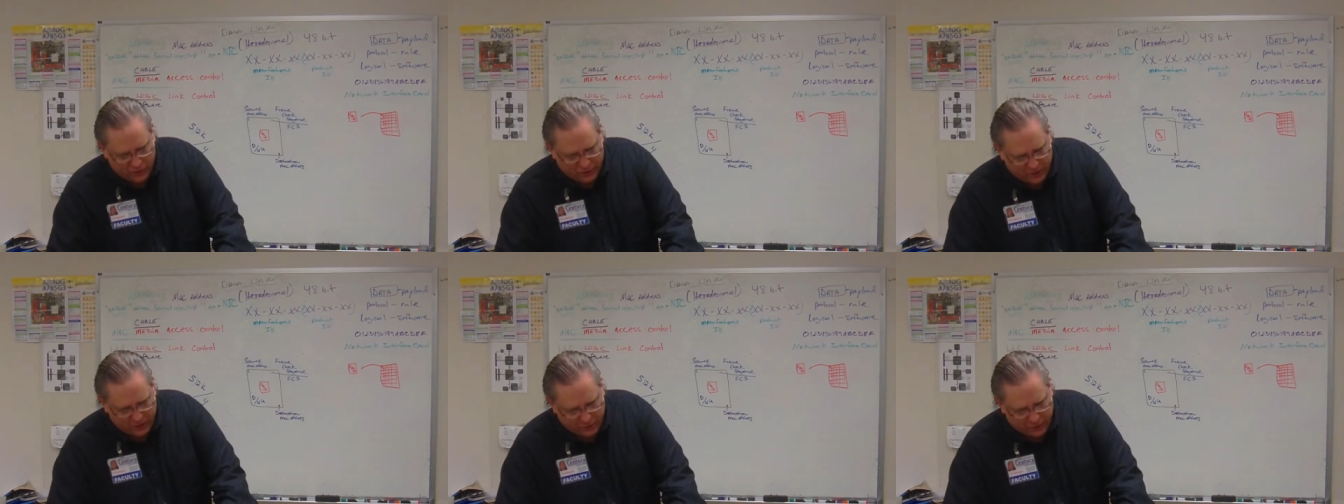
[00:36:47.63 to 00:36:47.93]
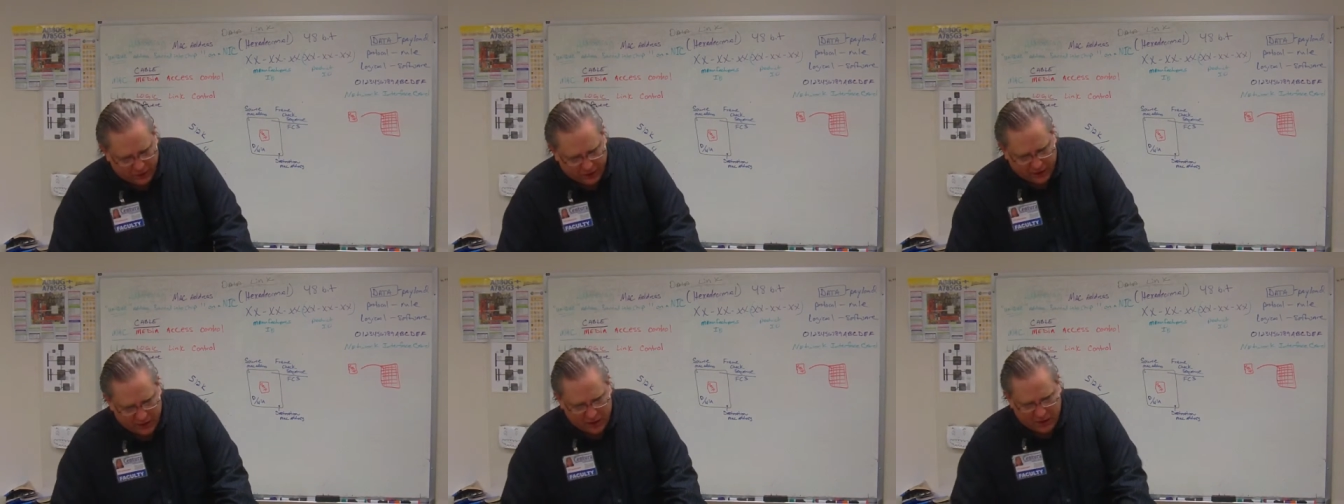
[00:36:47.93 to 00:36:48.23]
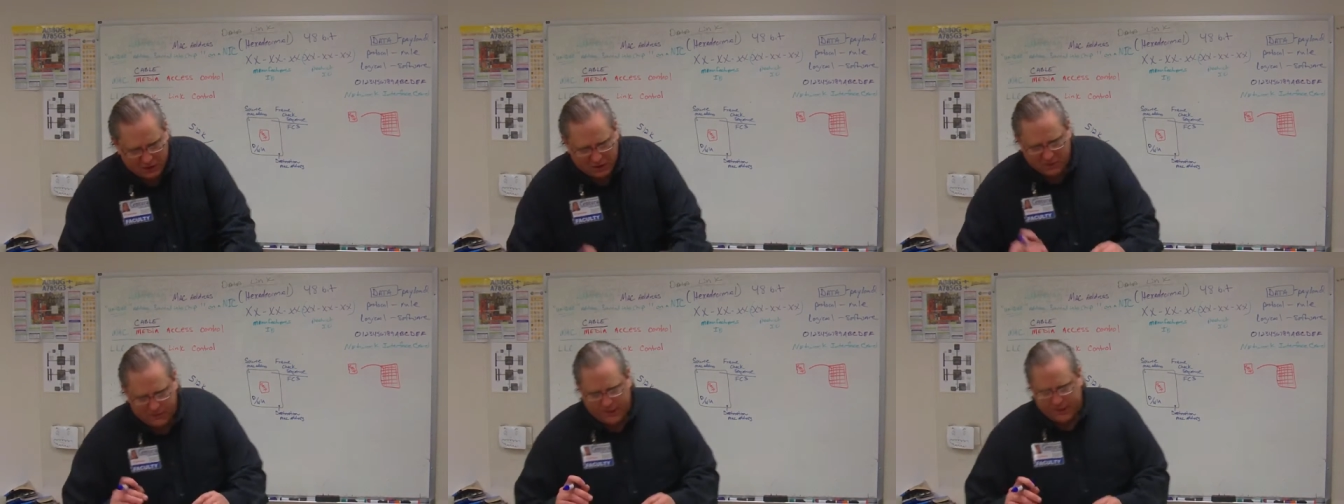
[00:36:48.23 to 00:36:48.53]
which we're going to
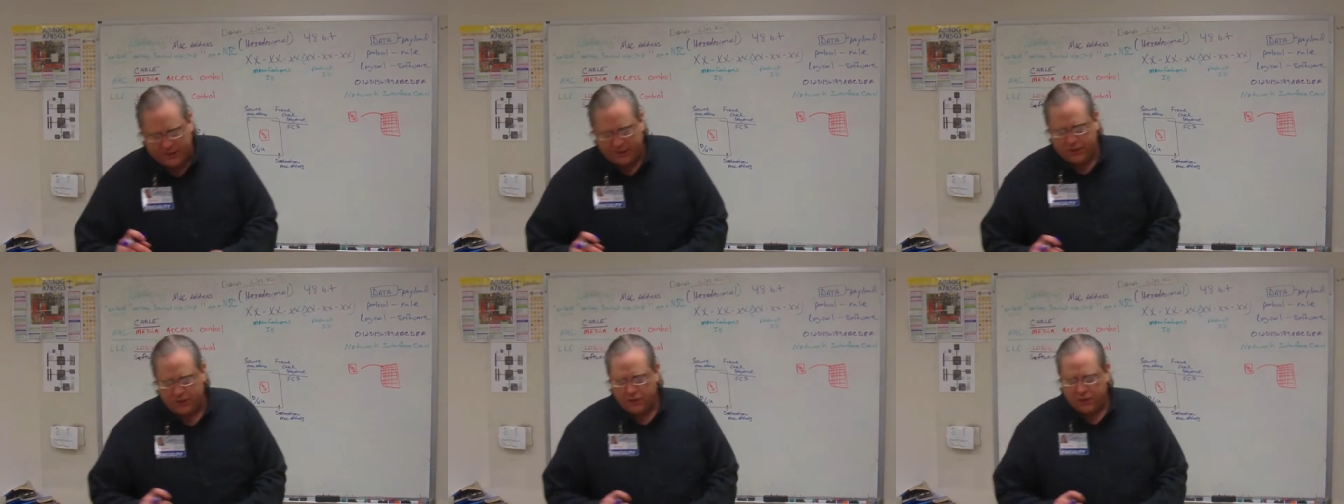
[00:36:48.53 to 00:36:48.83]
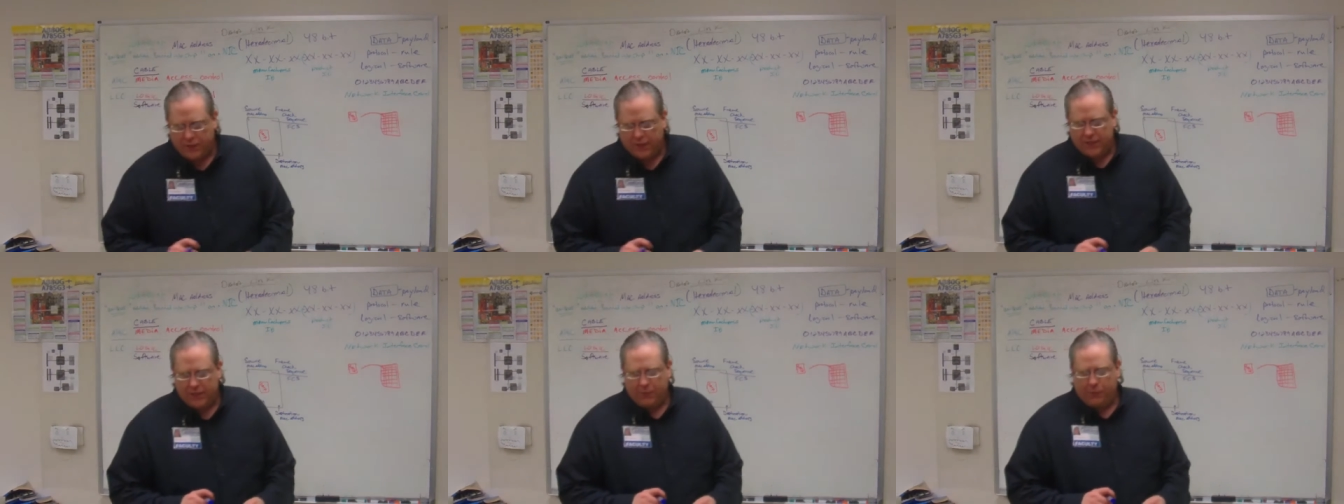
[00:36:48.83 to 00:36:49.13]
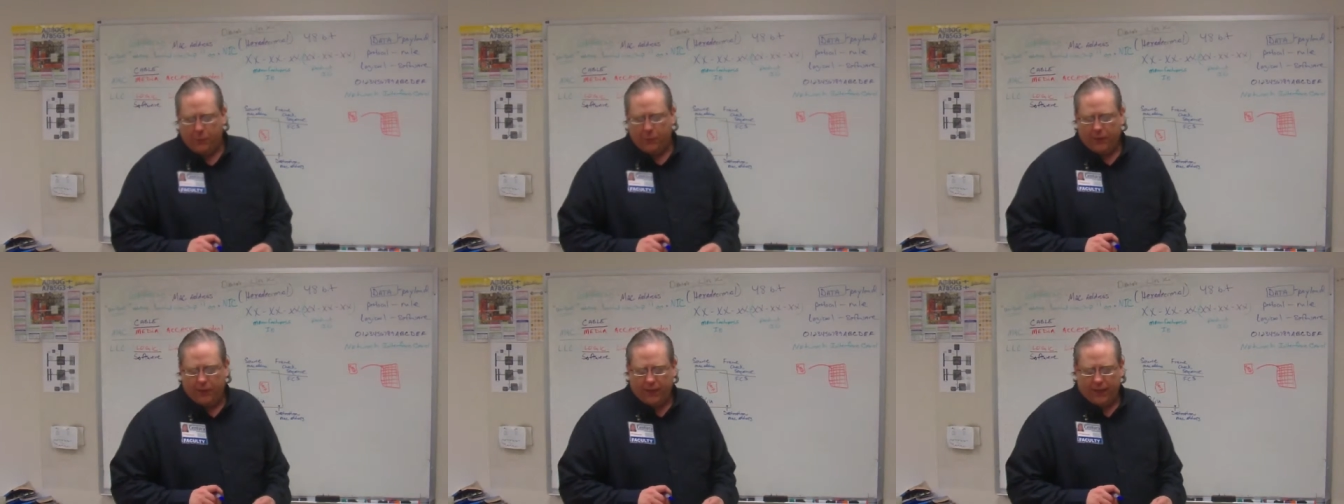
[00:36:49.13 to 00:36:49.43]
talk about at the
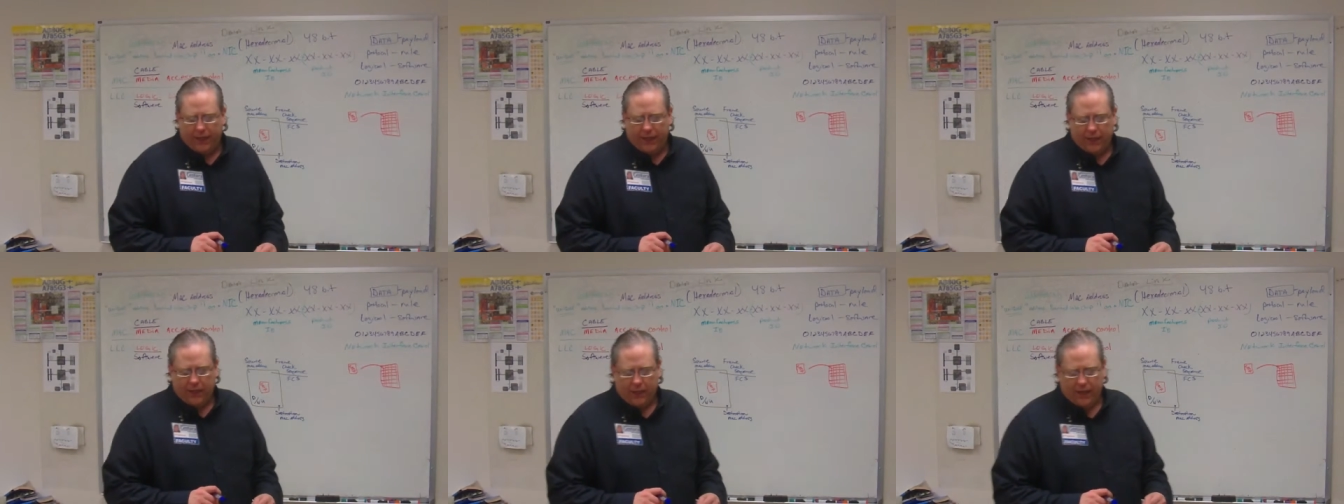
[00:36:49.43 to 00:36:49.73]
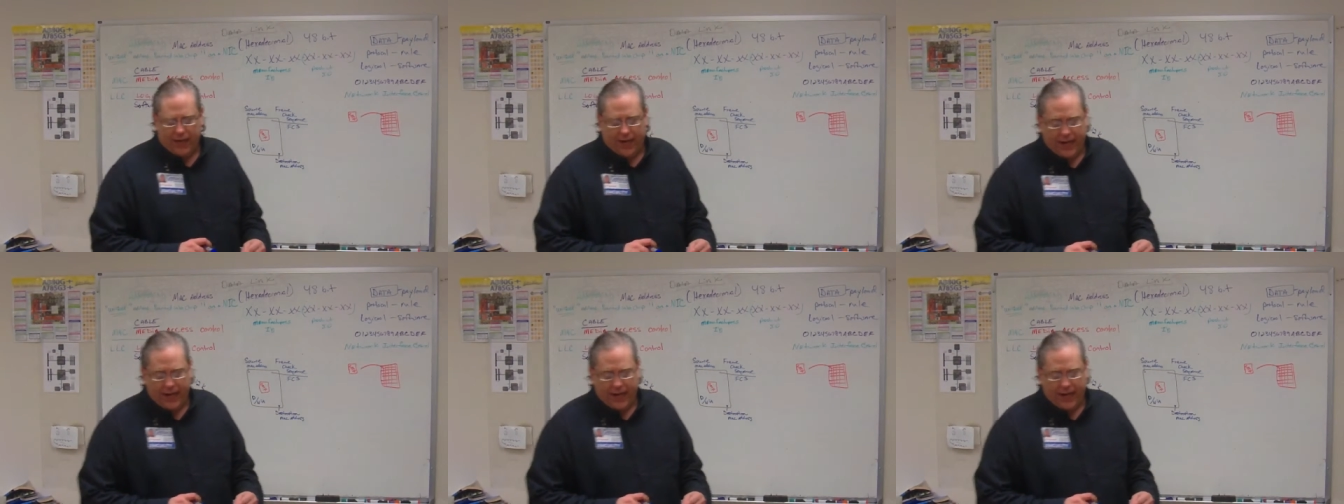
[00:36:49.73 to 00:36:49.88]
transport layer,